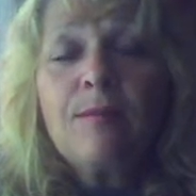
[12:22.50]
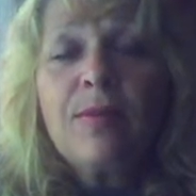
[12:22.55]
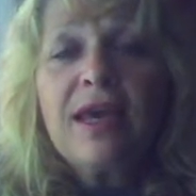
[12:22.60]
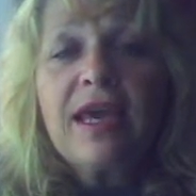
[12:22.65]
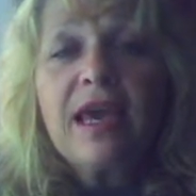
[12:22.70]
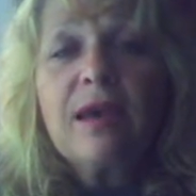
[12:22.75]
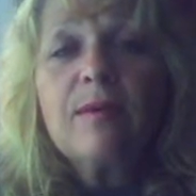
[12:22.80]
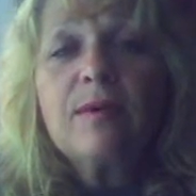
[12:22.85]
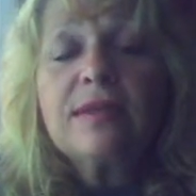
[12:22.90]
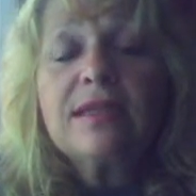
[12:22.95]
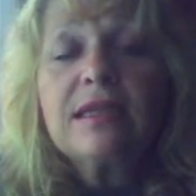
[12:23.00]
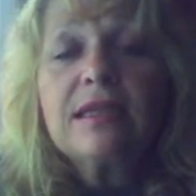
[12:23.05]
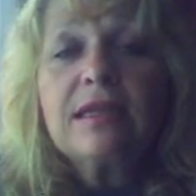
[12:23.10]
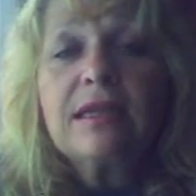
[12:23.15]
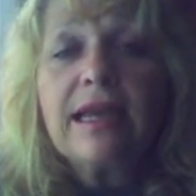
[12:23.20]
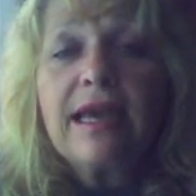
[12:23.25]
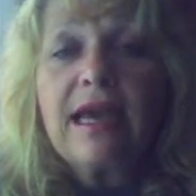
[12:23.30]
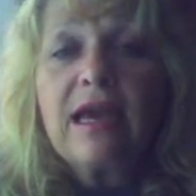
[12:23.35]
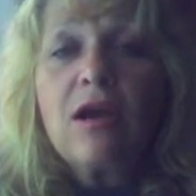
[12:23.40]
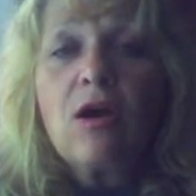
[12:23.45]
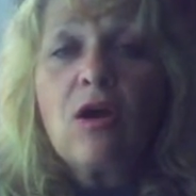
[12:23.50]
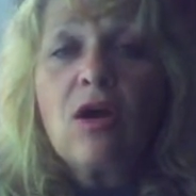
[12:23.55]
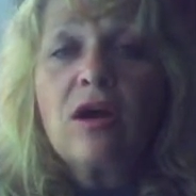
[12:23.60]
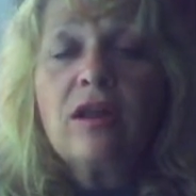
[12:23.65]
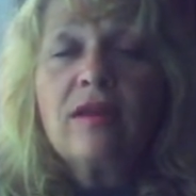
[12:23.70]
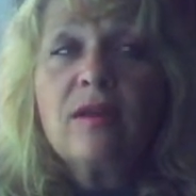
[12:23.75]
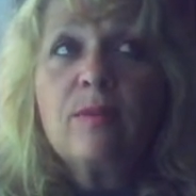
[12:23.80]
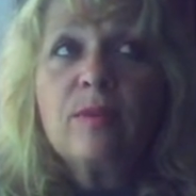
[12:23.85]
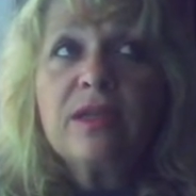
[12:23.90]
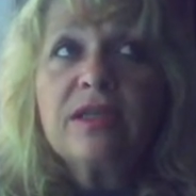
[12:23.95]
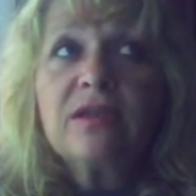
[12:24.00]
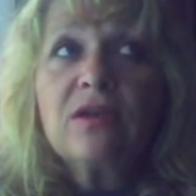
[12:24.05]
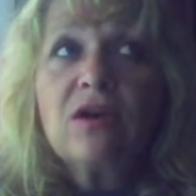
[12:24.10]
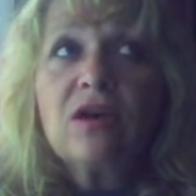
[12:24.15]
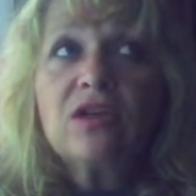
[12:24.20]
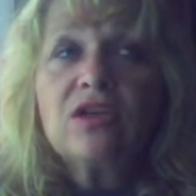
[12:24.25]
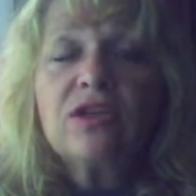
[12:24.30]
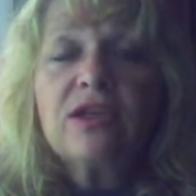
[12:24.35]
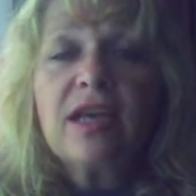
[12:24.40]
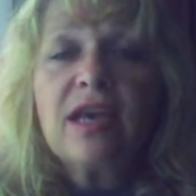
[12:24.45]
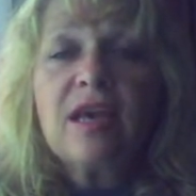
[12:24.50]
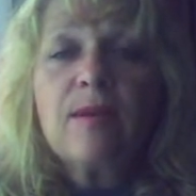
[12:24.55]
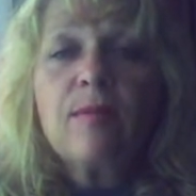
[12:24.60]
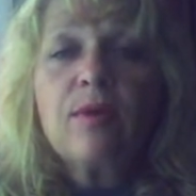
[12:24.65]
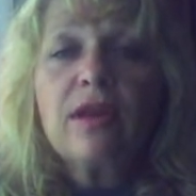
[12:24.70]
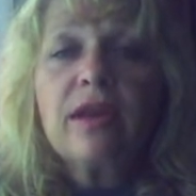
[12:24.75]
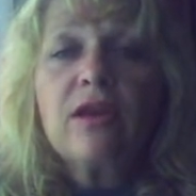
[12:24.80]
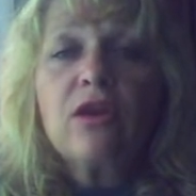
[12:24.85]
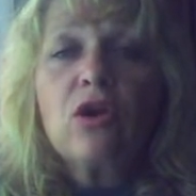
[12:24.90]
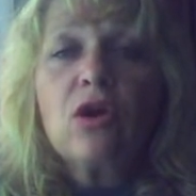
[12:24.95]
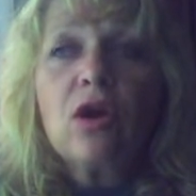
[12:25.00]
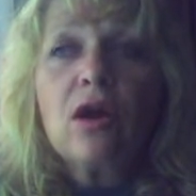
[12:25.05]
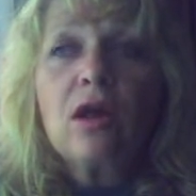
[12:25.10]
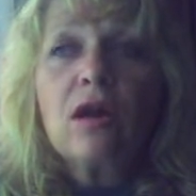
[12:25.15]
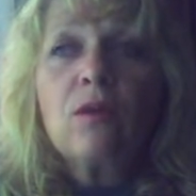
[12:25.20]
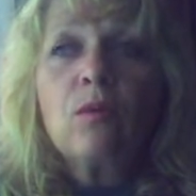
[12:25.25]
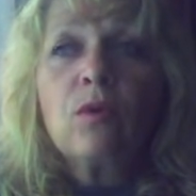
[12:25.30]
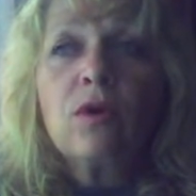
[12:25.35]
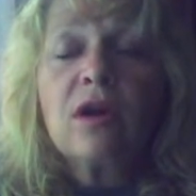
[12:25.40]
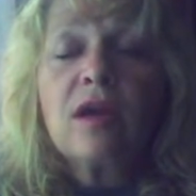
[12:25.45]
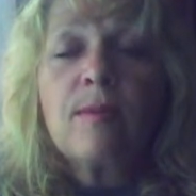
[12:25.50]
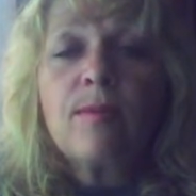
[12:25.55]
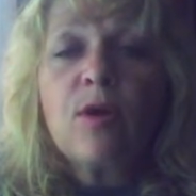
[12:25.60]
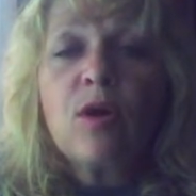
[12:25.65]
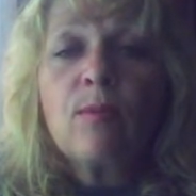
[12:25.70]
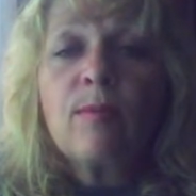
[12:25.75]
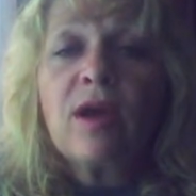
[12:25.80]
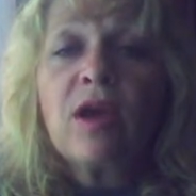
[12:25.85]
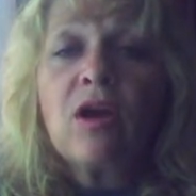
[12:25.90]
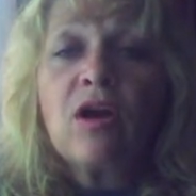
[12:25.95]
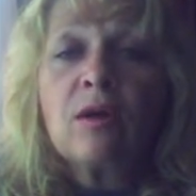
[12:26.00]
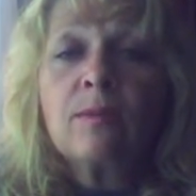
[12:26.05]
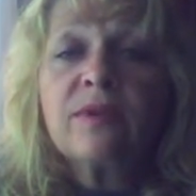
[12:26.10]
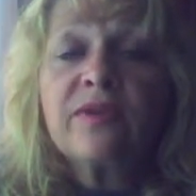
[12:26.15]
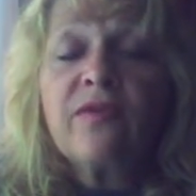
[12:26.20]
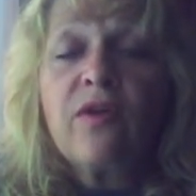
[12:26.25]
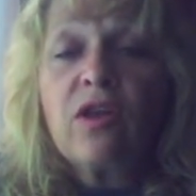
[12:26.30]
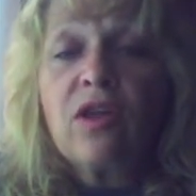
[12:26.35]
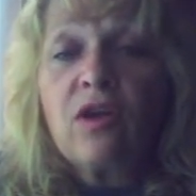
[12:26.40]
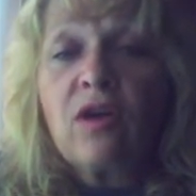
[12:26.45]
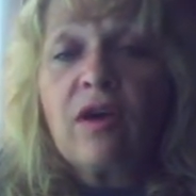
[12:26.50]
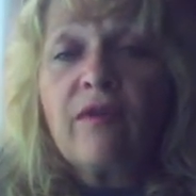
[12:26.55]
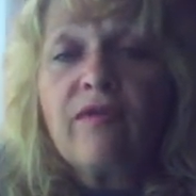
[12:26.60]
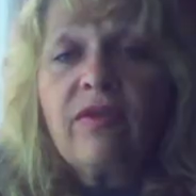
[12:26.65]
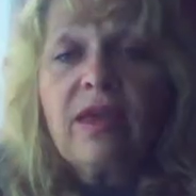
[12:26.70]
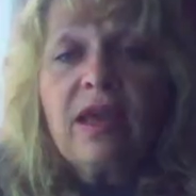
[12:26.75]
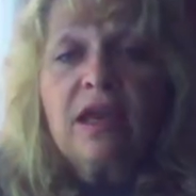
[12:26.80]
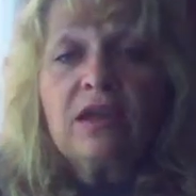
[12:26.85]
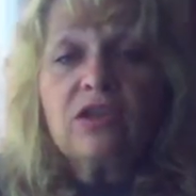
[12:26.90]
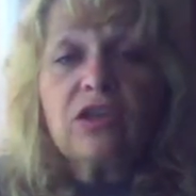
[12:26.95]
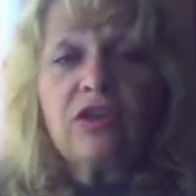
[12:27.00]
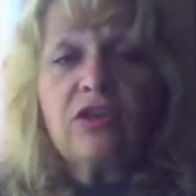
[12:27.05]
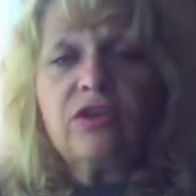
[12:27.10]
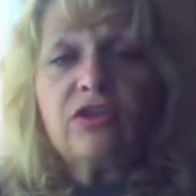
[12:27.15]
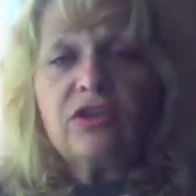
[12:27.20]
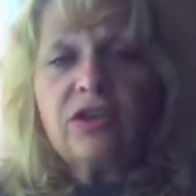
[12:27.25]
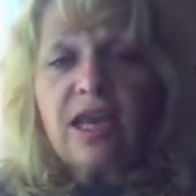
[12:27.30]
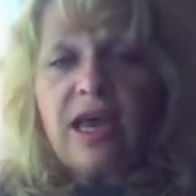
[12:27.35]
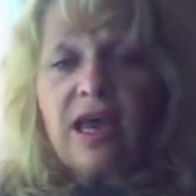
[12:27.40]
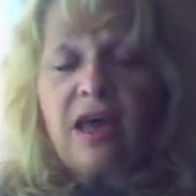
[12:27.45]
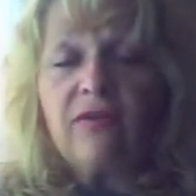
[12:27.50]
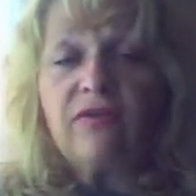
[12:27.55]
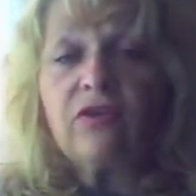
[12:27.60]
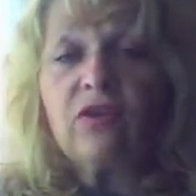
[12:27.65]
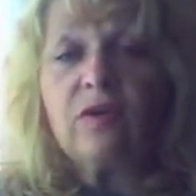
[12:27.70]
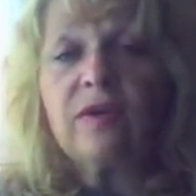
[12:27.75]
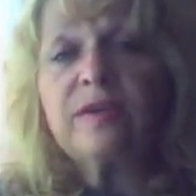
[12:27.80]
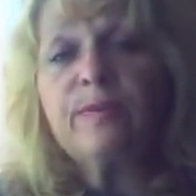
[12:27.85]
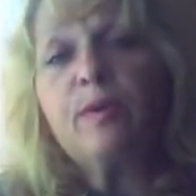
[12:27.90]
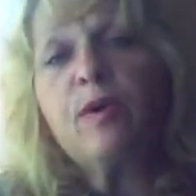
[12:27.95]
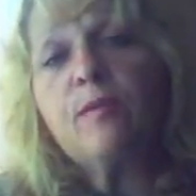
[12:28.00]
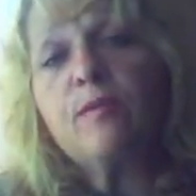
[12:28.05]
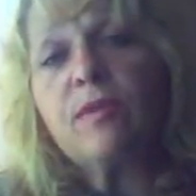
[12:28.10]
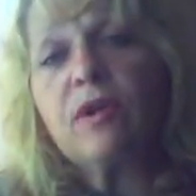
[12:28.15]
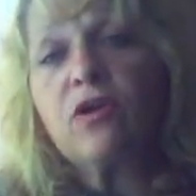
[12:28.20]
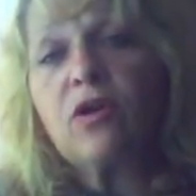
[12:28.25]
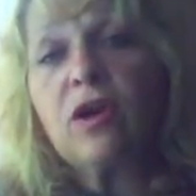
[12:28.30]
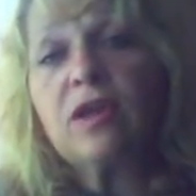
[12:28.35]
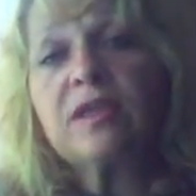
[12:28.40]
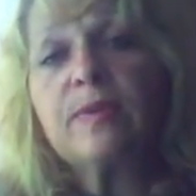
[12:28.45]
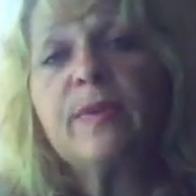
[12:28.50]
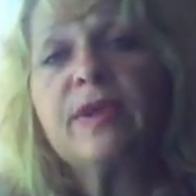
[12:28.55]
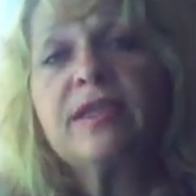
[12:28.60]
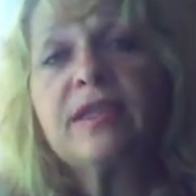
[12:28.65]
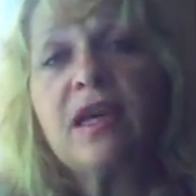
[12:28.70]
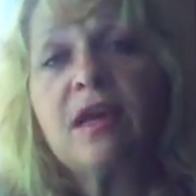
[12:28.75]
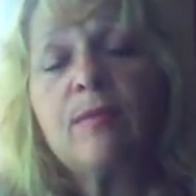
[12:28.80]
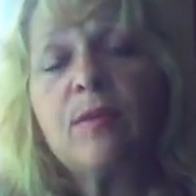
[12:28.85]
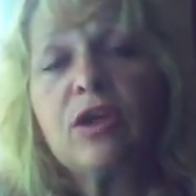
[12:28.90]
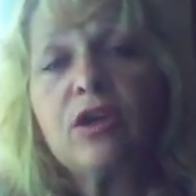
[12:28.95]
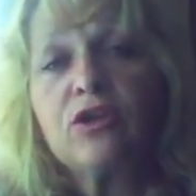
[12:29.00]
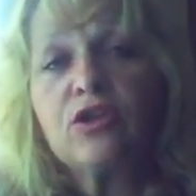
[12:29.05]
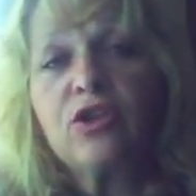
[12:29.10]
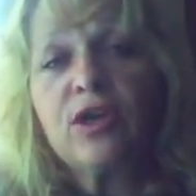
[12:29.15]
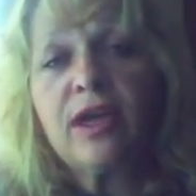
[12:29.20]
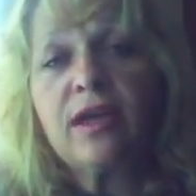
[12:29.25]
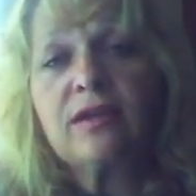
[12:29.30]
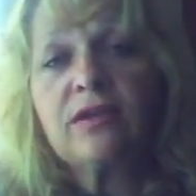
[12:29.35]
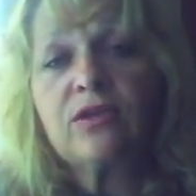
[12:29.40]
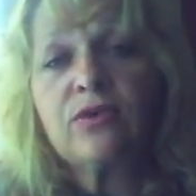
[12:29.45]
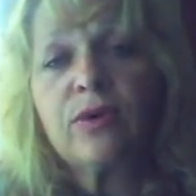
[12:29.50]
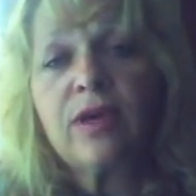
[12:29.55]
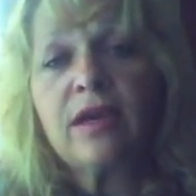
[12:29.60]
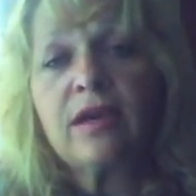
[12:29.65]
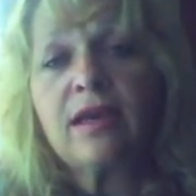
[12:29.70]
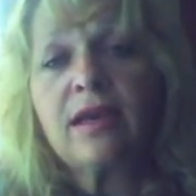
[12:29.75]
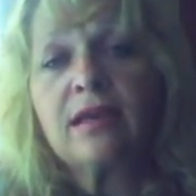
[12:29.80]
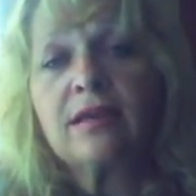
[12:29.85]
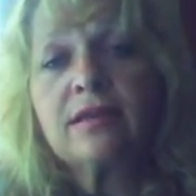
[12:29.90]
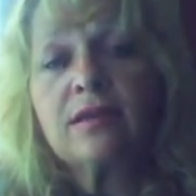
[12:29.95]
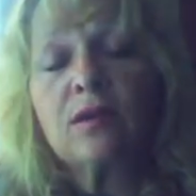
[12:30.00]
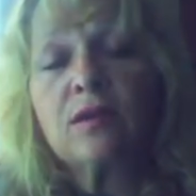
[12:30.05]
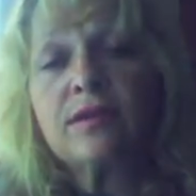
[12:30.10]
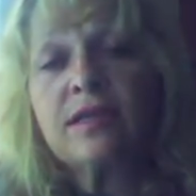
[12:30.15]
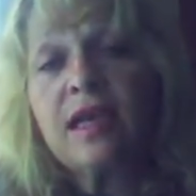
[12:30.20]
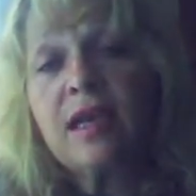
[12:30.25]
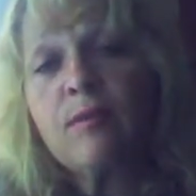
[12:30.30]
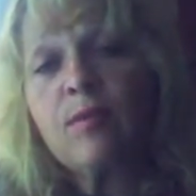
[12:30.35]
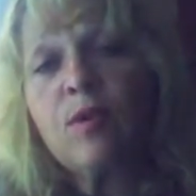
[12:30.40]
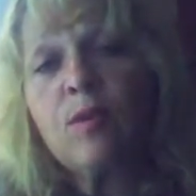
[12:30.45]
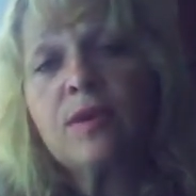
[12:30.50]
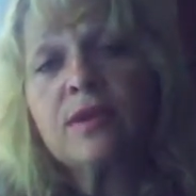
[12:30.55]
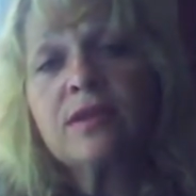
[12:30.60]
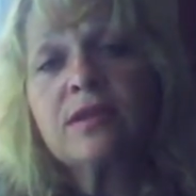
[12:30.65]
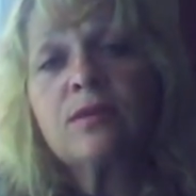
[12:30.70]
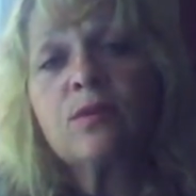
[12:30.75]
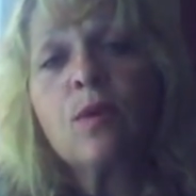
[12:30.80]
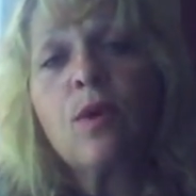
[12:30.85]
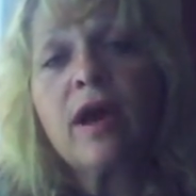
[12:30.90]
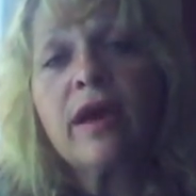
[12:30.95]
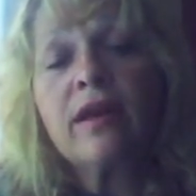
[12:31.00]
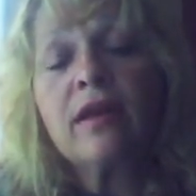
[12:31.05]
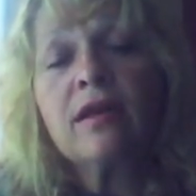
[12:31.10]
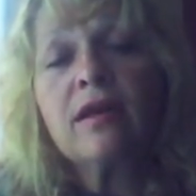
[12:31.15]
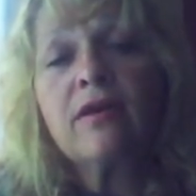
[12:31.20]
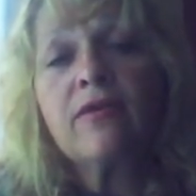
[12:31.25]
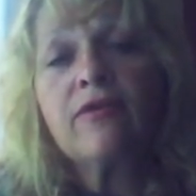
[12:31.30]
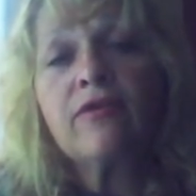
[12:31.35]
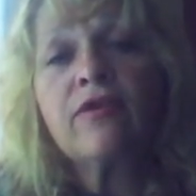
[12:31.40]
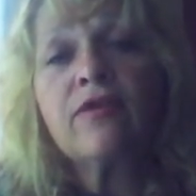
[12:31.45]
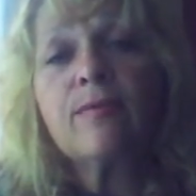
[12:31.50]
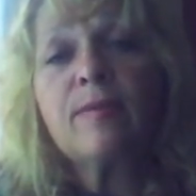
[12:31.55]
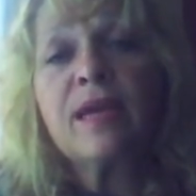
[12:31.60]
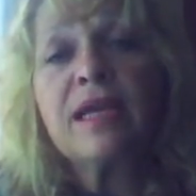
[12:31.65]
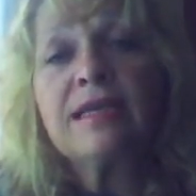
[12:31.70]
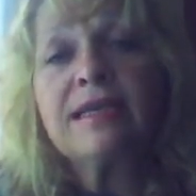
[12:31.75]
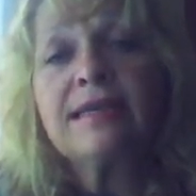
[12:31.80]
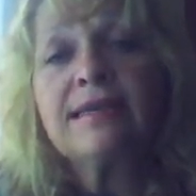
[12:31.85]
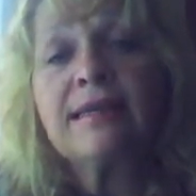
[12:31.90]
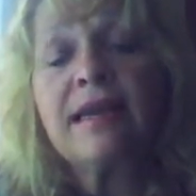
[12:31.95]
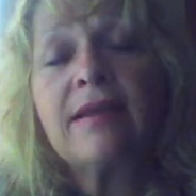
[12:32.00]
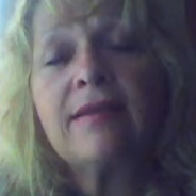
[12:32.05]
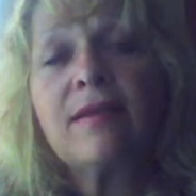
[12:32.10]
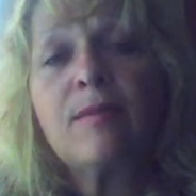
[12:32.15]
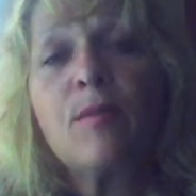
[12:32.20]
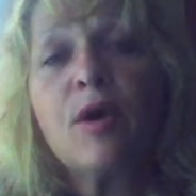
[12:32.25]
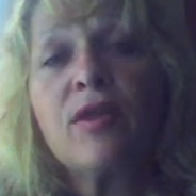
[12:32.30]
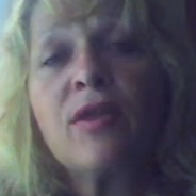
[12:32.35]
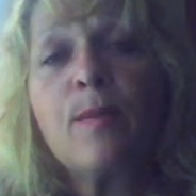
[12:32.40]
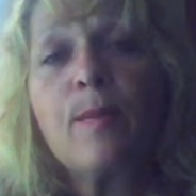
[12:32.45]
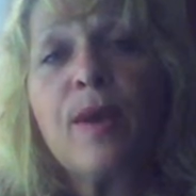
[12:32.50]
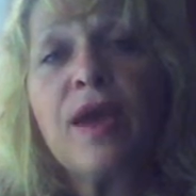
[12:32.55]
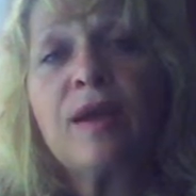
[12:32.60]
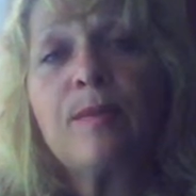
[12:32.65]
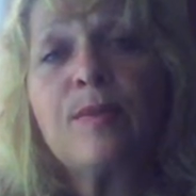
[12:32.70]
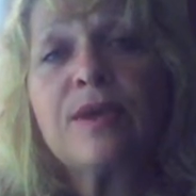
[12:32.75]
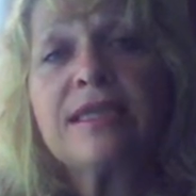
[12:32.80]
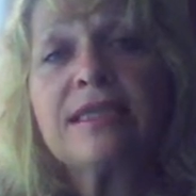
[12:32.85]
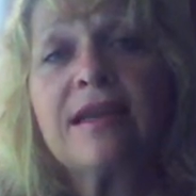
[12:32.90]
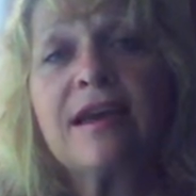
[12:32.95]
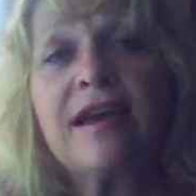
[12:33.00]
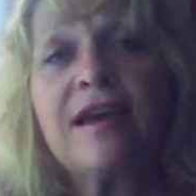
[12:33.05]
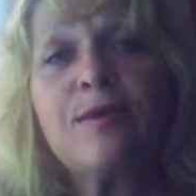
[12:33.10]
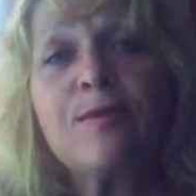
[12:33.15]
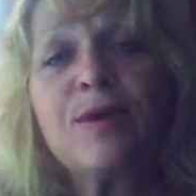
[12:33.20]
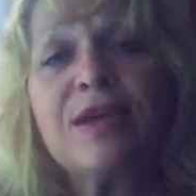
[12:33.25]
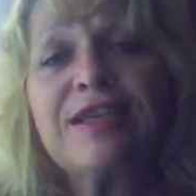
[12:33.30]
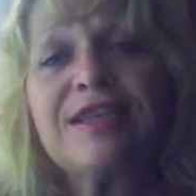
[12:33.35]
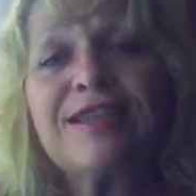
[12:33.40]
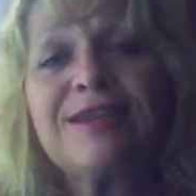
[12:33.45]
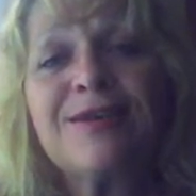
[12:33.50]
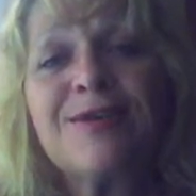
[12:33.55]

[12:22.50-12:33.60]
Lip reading: being able to lay on the massage table and not worry about my arms falling off the edge. I used to have to always put them across my tummy or chest, right, because the table wasn't wide enough for me to set them on the bed beside me.